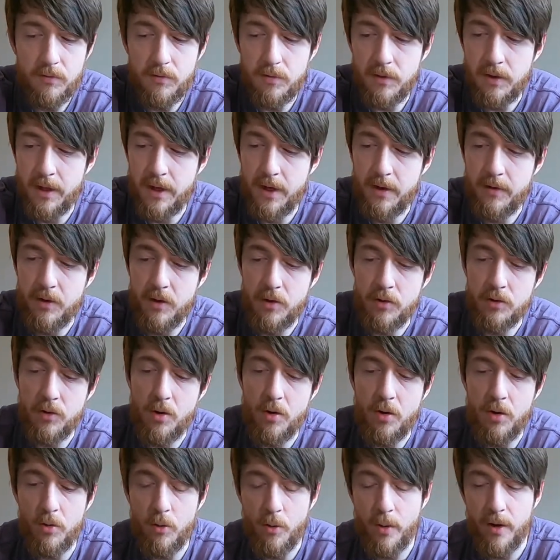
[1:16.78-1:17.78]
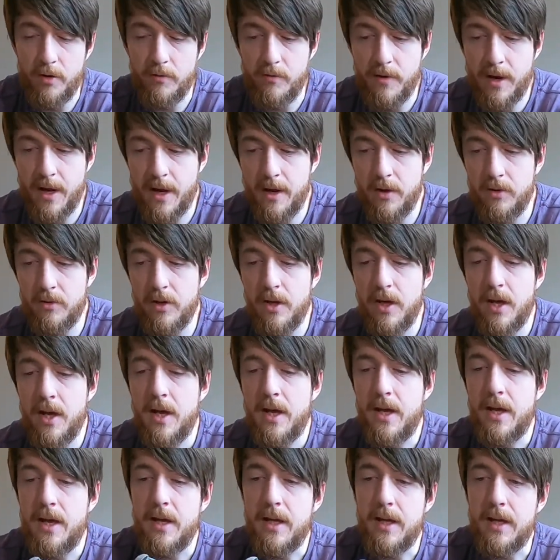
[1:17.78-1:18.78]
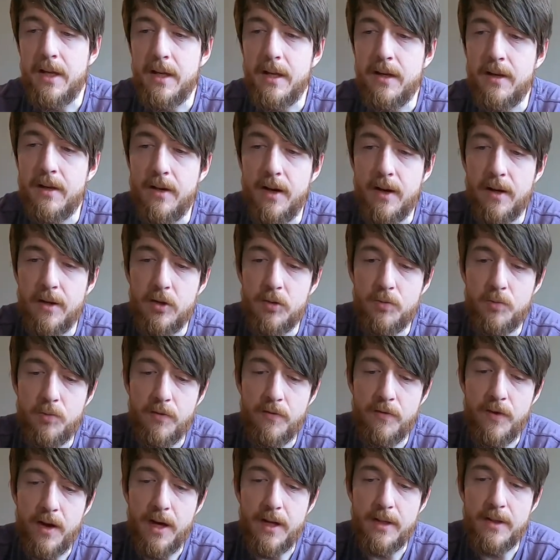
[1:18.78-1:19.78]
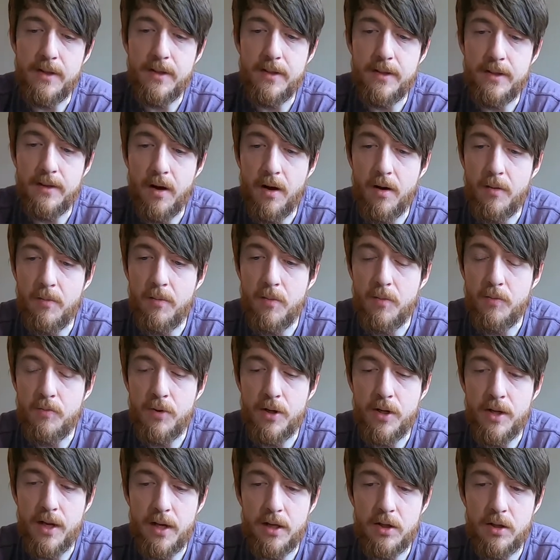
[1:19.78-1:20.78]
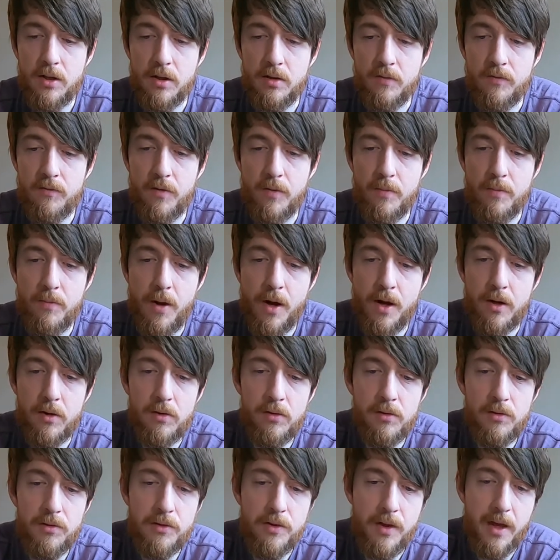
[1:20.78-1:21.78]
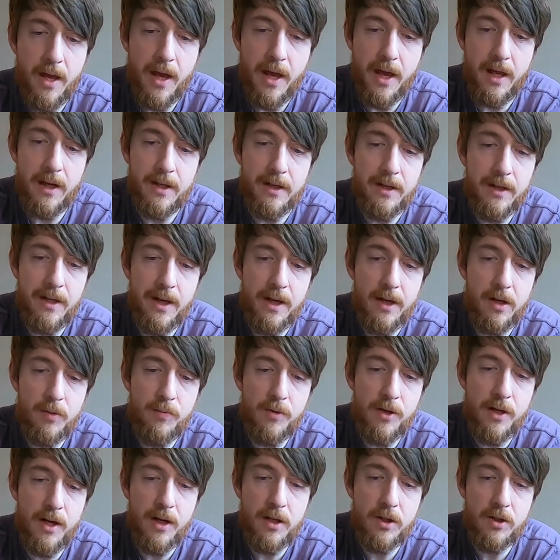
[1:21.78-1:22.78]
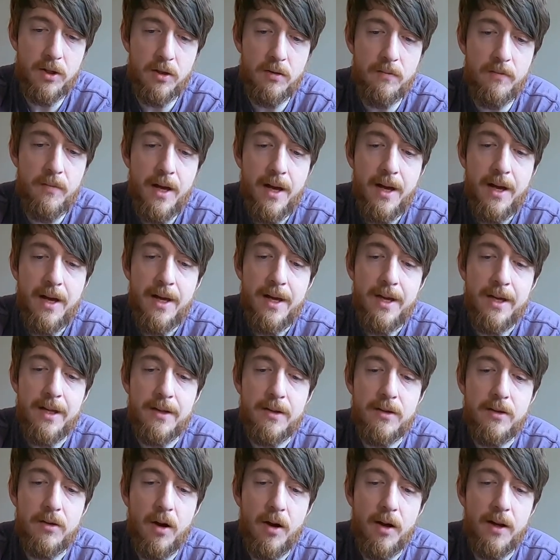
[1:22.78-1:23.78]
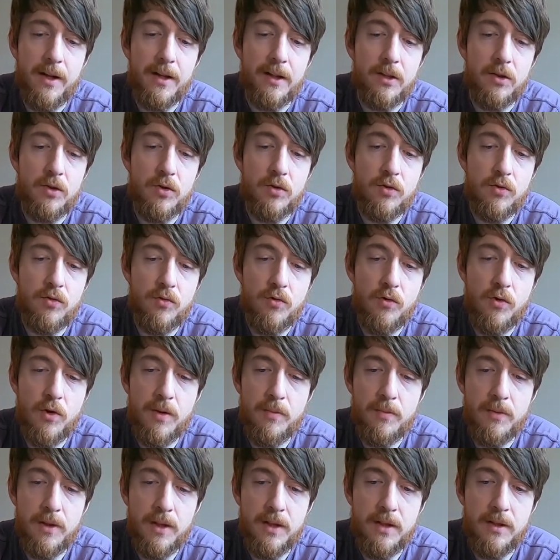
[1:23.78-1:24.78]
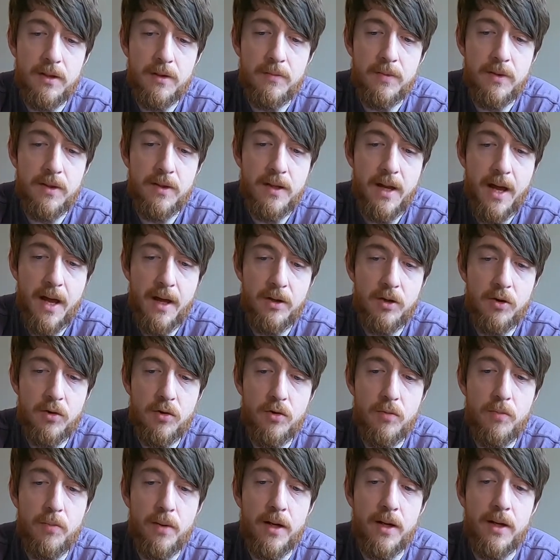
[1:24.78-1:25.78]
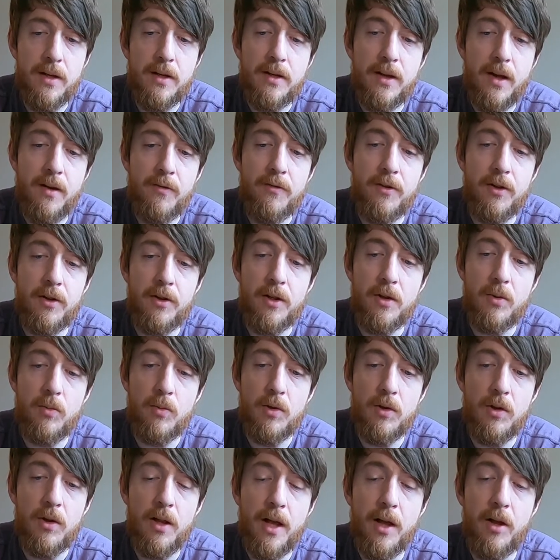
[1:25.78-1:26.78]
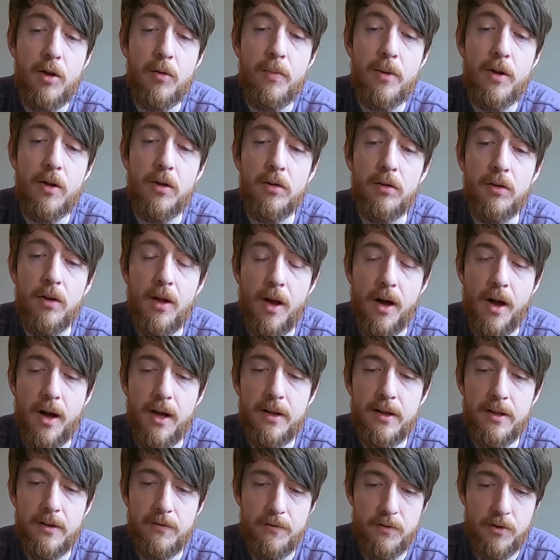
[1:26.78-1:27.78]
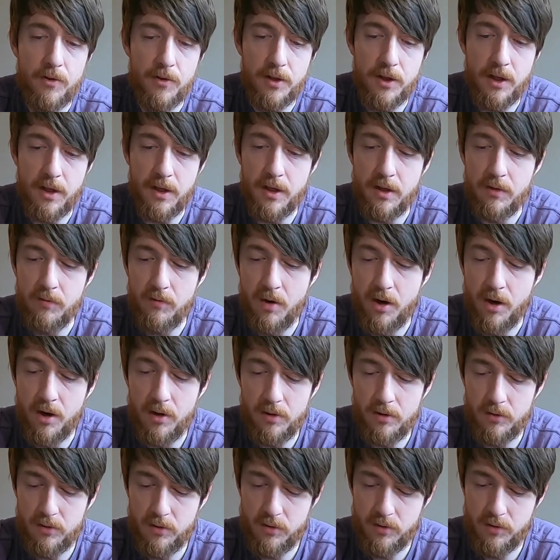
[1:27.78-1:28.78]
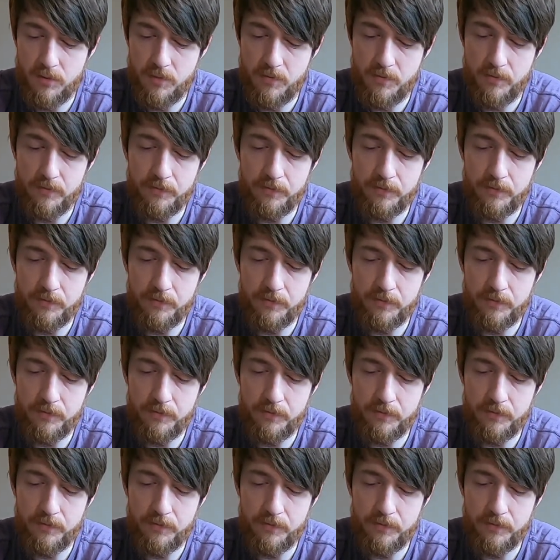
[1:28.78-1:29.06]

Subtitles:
layer that goes all the way around. It does provide some protection from puddles and kick protection. It's not extremely substantial, but it definitely will help a lot if you're kicking rocks.